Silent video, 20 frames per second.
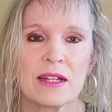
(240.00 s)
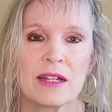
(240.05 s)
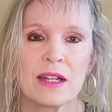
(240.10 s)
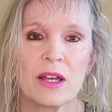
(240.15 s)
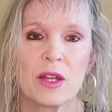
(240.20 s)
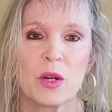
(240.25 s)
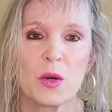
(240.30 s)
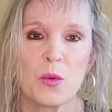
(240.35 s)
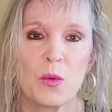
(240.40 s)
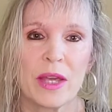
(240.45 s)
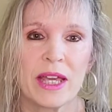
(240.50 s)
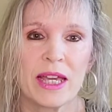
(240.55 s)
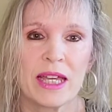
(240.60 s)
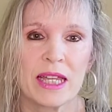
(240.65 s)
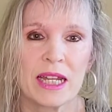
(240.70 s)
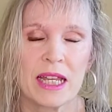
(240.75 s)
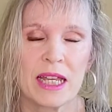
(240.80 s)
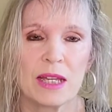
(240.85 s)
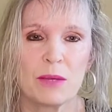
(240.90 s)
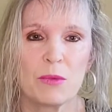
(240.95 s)
an
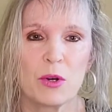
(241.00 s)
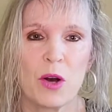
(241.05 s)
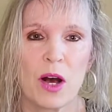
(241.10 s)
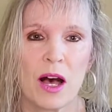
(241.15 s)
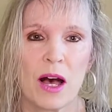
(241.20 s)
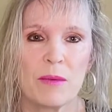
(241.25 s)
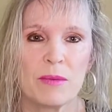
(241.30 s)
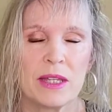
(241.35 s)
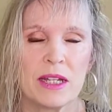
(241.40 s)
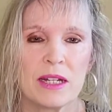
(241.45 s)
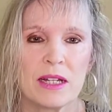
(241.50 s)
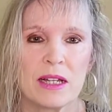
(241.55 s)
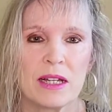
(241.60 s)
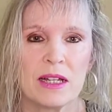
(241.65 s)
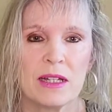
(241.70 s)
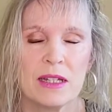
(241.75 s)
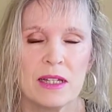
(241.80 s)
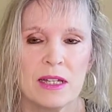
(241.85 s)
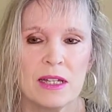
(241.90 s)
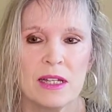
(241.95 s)
awakening. Mohammed
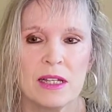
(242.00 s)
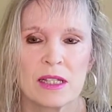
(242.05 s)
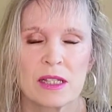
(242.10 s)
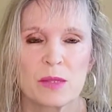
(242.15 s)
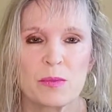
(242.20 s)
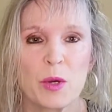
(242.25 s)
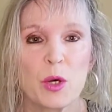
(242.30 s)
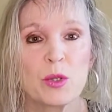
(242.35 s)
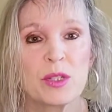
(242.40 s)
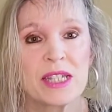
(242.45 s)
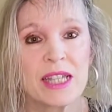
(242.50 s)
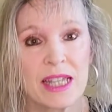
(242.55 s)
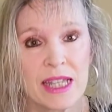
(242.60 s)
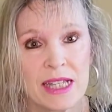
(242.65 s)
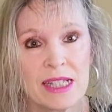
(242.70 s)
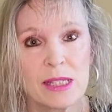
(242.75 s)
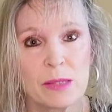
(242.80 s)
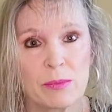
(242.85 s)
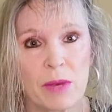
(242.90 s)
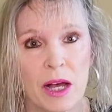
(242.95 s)
spoke to
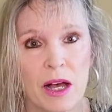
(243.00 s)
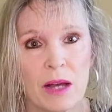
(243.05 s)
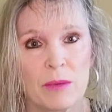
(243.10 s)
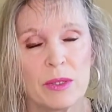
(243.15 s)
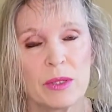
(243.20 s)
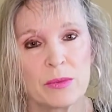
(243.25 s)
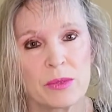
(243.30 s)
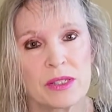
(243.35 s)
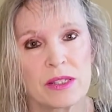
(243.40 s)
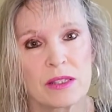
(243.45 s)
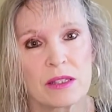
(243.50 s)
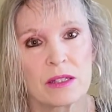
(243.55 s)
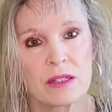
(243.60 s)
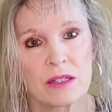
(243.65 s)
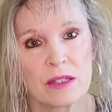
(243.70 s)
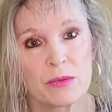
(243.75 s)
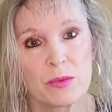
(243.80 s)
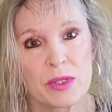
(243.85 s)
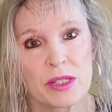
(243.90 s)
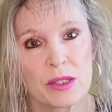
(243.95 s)
his mom. It was
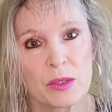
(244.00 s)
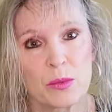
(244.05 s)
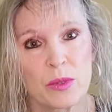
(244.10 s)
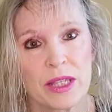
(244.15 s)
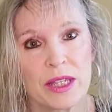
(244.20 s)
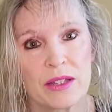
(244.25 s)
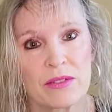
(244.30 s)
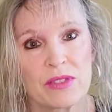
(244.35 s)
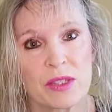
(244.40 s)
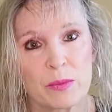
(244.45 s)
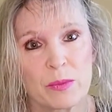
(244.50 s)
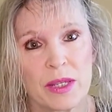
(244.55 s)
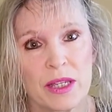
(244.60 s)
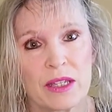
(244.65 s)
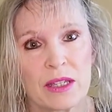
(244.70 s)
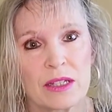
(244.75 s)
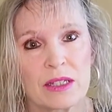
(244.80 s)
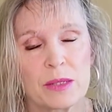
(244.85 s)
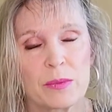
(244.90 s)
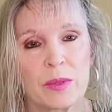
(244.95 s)
the week of
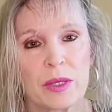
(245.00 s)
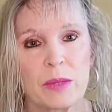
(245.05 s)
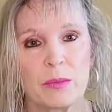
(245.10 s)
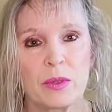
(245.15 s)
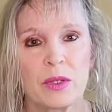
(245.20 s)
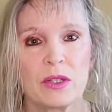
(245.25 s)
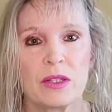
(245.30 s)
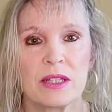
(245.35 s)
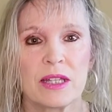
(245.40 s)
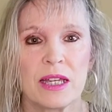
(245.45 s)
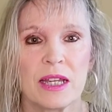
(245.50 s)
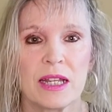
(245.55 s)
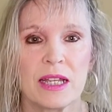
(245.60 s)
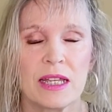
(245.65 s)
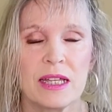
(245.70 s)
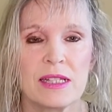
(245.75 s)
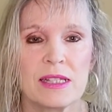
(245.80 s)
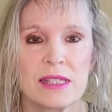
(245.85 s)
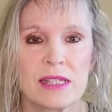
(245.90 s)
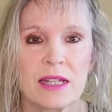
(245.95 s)
speaking to people and getting
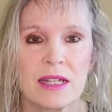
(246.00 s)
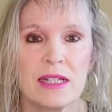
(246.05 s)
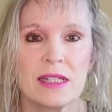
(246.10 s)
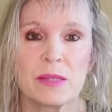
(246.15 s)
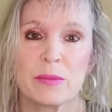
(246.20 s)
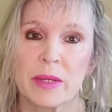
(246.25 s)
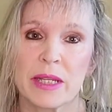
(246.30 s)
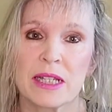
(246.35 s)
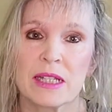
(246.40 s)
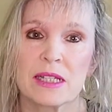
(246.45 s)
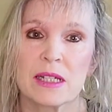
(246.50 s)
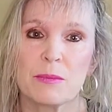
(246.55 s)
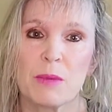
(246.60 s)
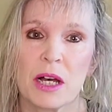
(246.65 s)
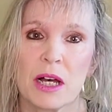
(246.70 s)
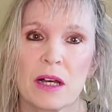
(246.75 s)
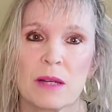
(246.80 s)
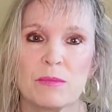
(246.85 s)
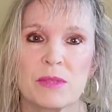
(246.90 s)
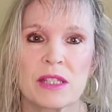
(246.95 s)
insight, speaking to
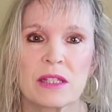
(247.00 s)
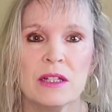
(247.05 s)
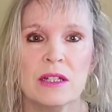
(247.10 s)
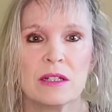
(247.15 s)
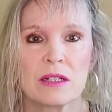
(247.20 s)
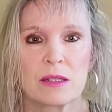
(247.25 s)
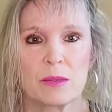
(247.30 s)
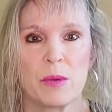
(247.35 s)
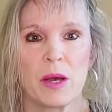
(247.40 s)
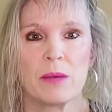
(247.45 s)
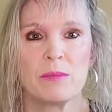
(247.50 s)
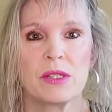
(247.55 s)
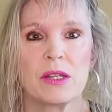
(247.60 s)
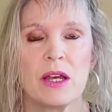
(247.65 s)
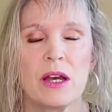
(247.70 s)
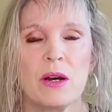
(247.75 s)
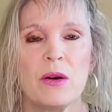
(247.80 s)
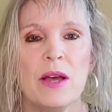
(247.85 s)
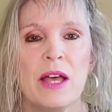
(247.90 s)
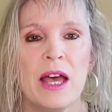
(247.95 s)
moms, because moms
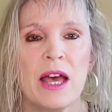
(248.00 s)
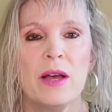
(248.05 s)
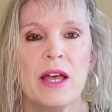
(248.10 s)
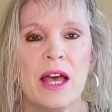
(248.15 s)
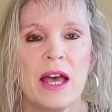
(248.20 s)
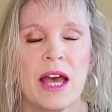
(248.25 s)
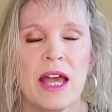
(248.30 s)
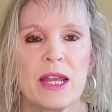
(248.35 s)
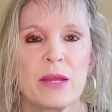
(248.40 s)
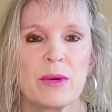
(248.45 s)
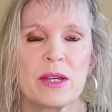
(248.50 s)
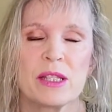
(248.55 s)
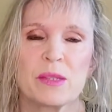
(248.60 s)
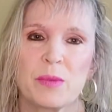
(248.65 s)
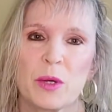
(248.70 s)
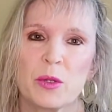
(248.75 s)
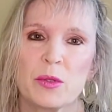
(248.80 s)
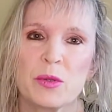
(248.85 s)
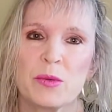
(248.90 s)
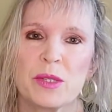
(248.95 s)
know. Anyway,
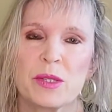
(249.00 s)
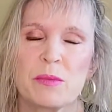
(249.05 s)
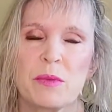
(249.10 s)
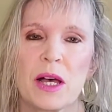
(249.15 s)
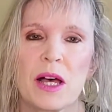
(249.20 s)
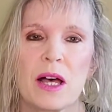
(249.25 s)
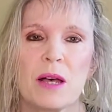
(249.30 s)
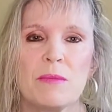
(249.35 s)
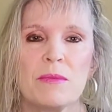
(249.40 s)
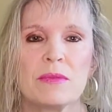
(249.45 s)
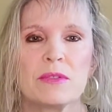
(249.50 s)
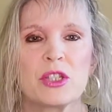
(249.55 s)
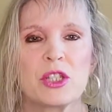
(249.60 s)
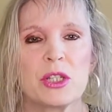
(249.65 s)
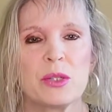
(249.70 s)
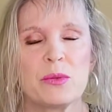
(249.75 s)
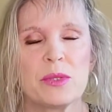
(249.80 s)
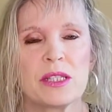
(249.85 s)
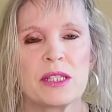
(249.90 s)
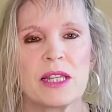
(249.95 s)
spoke to his mom.
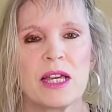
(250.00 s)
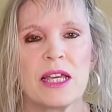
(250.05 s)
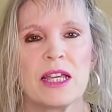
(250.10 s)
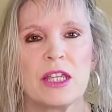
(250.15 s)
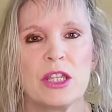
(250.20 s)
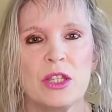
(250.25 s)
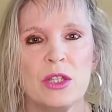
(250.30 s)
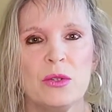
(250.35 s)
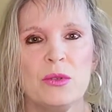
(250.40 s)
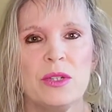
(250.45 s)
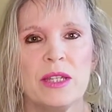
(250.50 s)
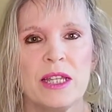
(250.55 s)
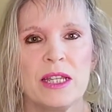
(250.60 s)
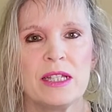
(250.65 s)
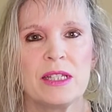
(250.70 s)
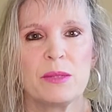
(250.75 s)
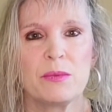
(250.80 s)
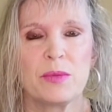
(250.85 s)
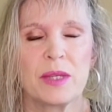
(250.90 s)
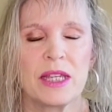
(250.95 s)
She was like, you
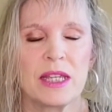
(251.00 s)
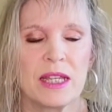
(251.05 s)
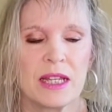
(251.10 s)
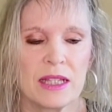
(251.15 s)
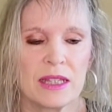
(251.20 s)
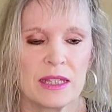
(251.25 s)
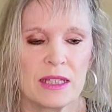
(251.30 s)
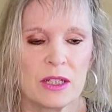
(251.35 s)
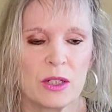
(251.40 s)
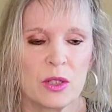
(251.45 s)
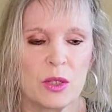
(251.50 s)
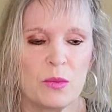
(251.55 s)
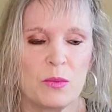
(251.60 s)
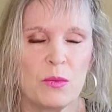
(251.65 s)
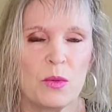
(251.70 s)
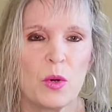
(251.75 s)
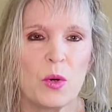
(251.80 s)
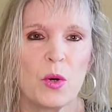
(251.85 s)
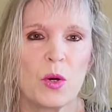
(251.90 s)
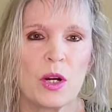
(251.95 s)
need to be a little
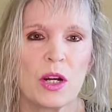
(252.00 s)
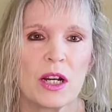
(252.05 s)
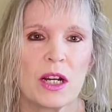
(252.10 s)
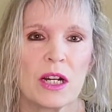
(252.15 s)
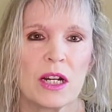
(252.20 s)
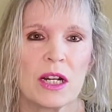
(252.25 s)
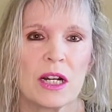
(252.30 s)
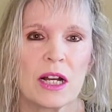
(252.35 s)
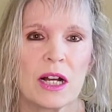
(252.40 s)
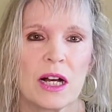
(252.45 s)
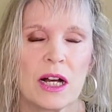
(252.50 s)
more